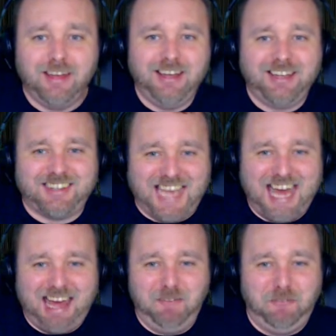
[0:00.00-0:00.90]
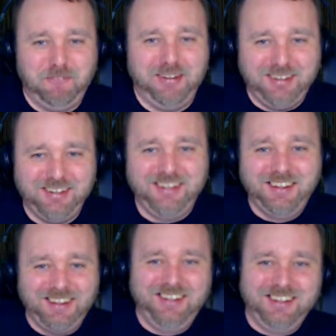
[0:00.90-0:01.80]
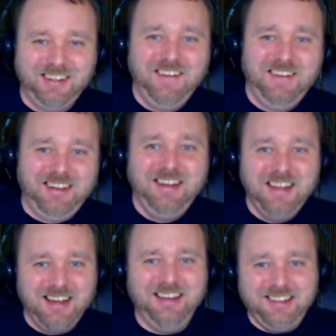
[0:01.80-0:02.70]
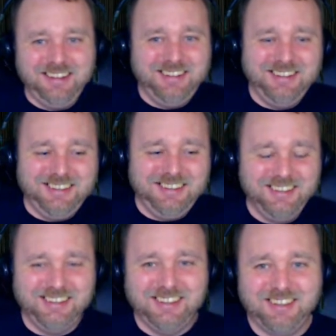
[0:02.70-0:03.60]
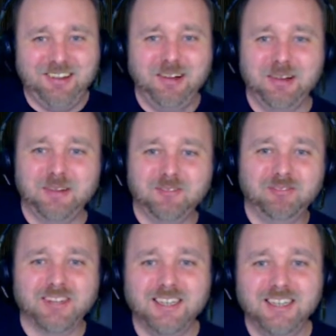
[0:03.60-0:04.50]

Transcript: That would cost us too much. And if we tried charging people, they'd be angry. Yeah.